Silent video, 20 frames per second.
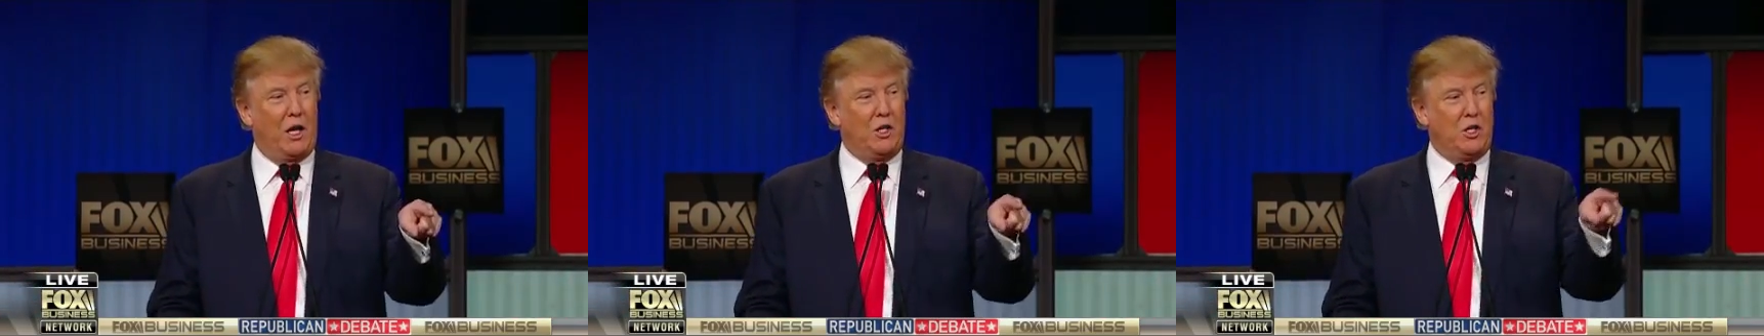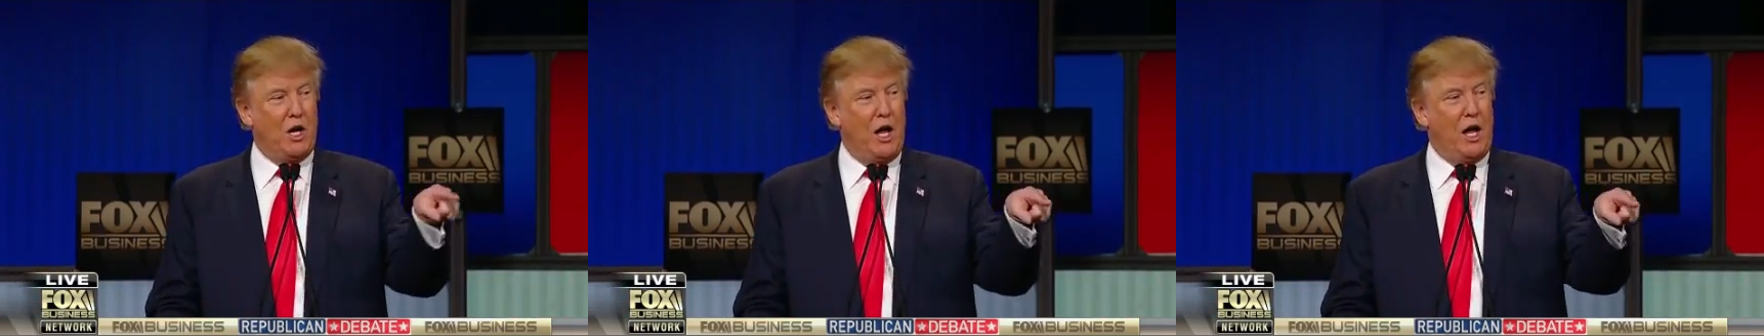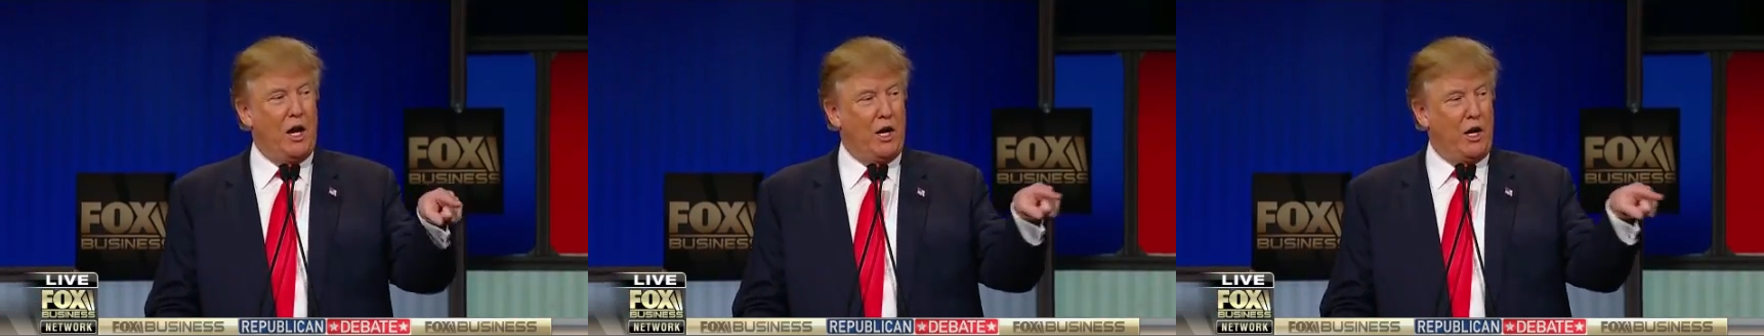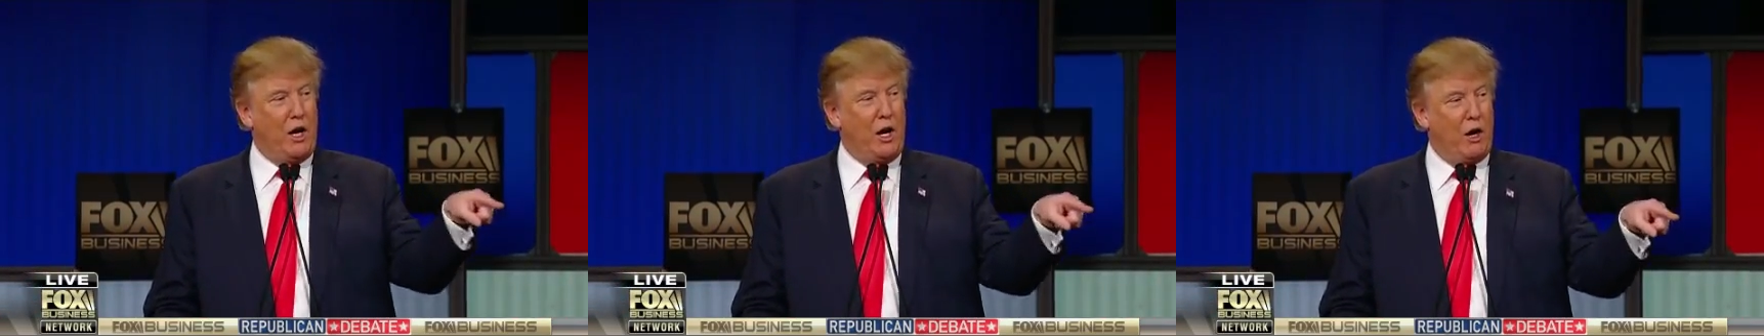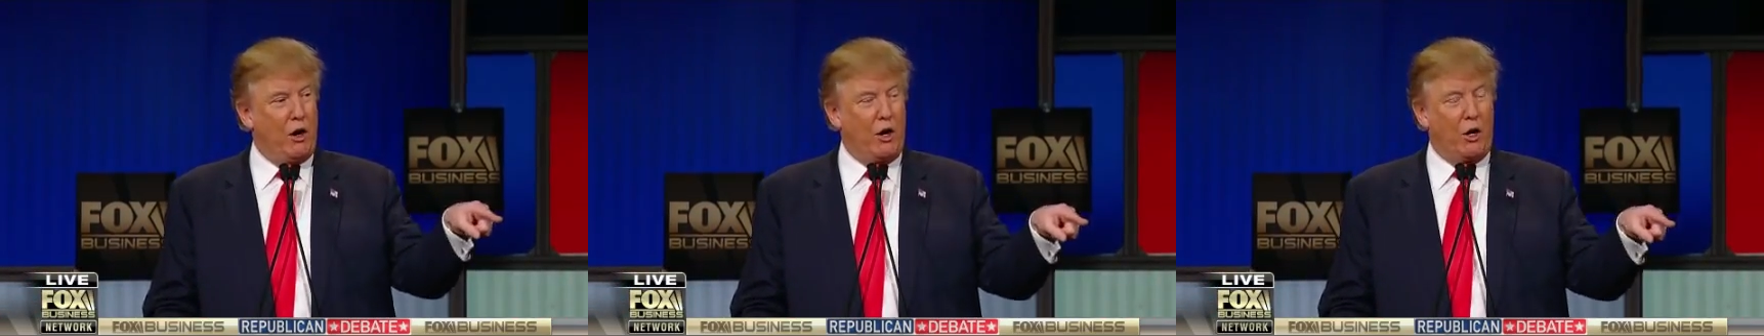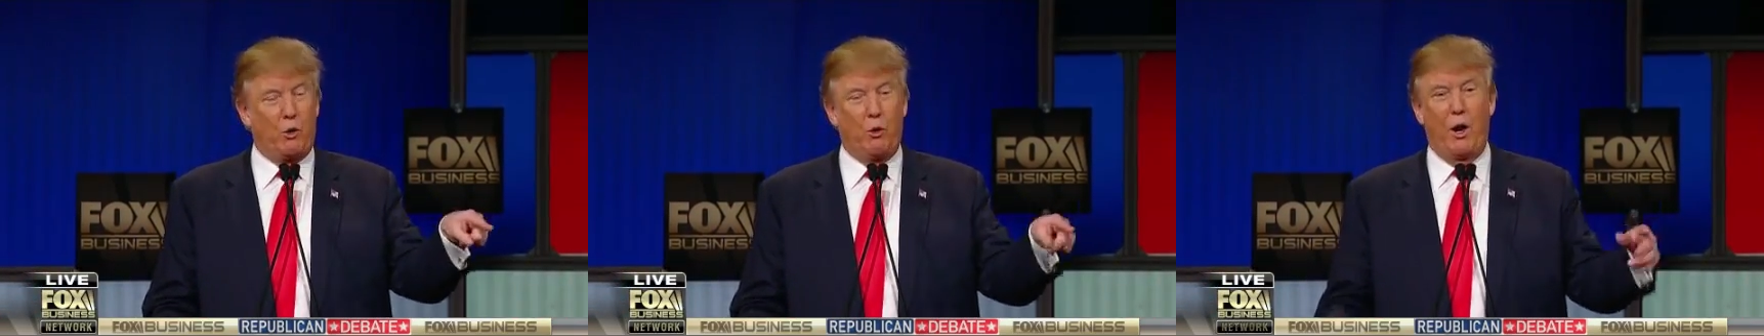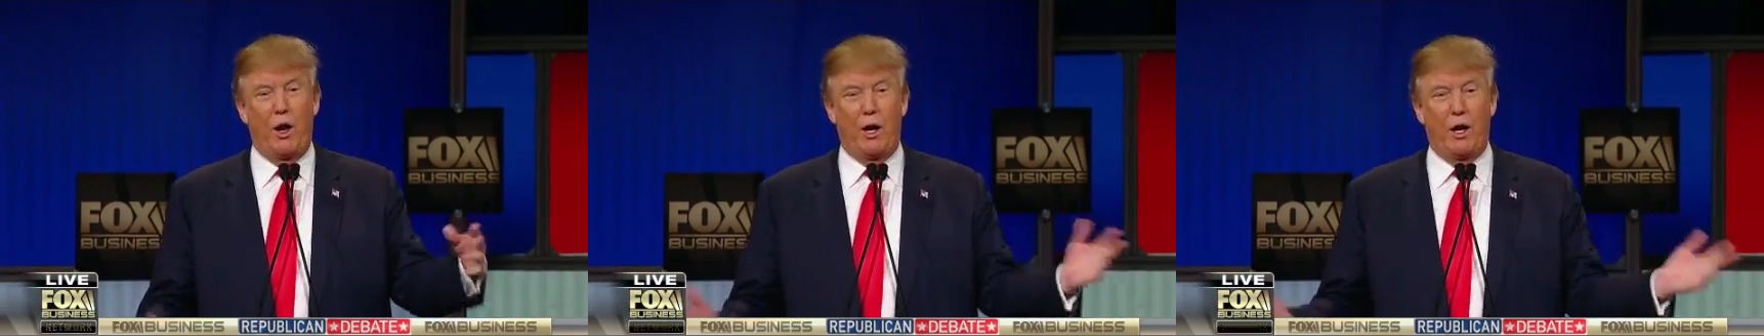Don, and
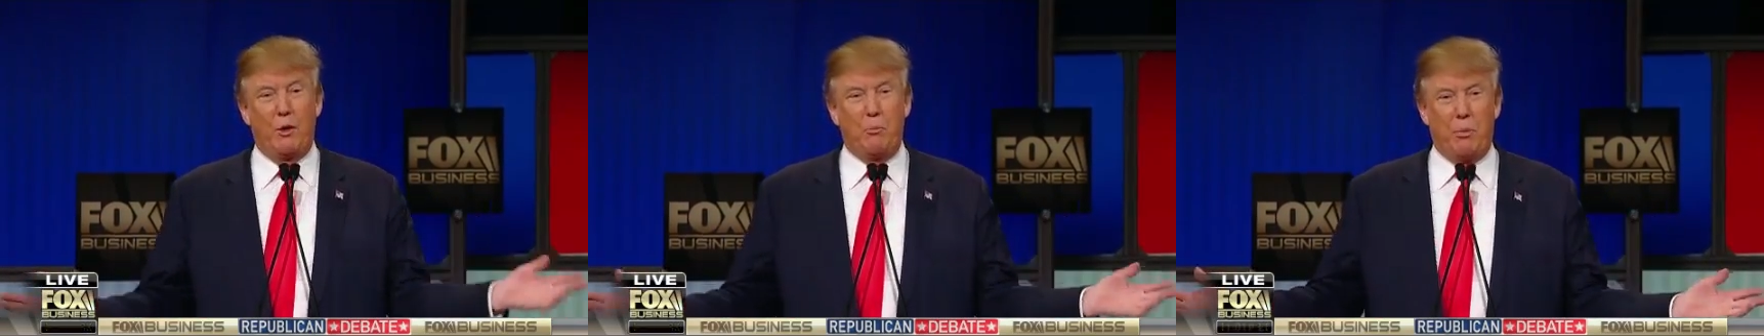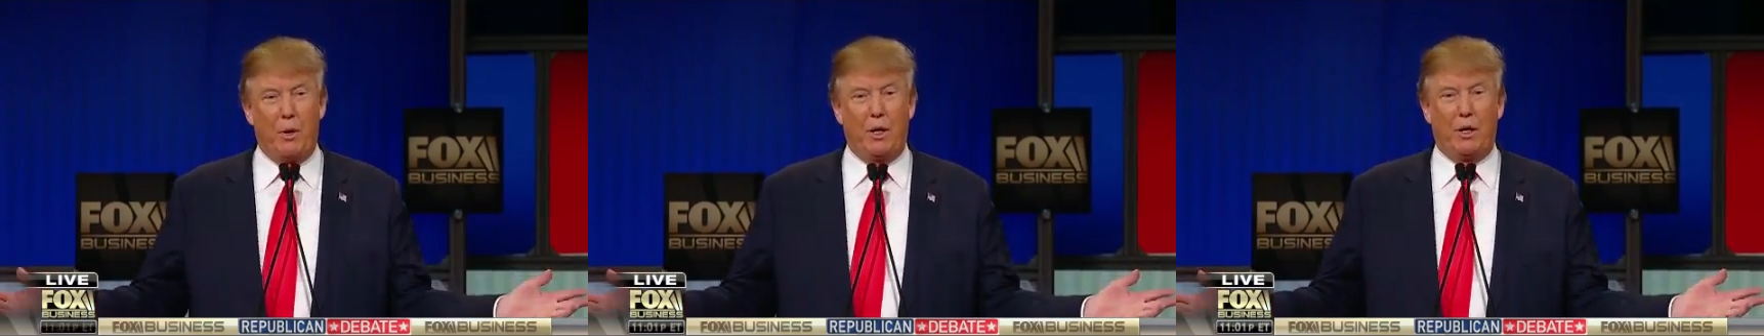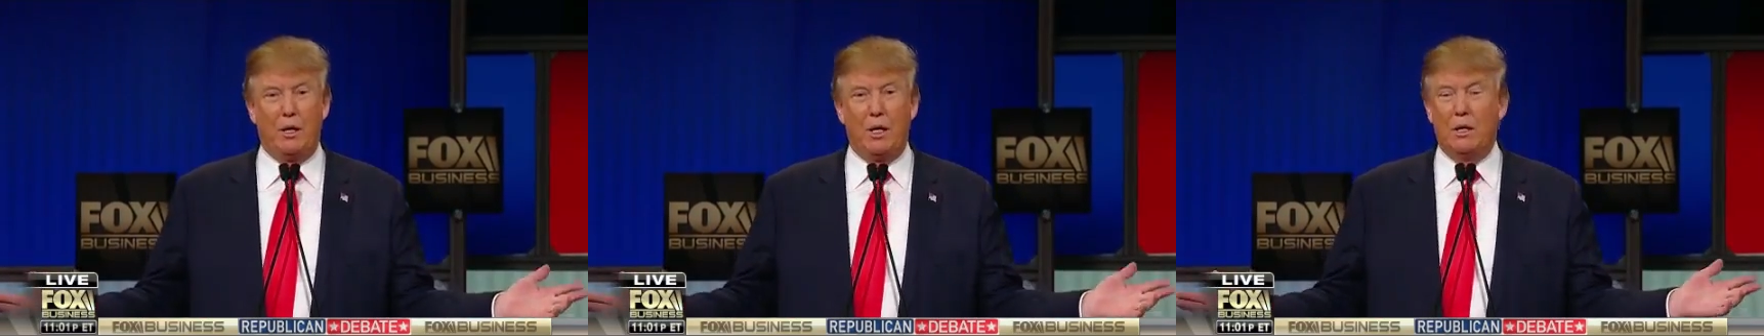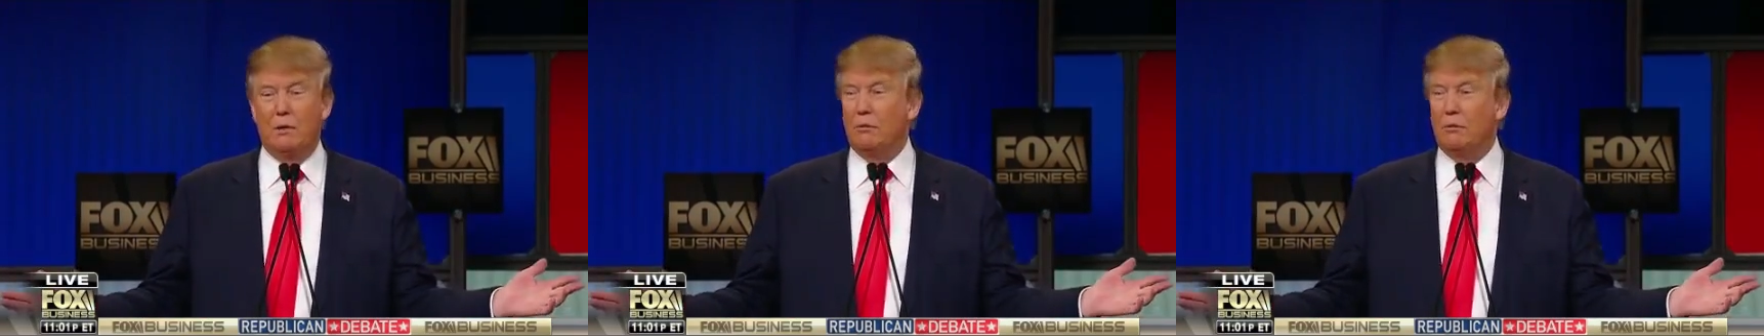Eric run it, but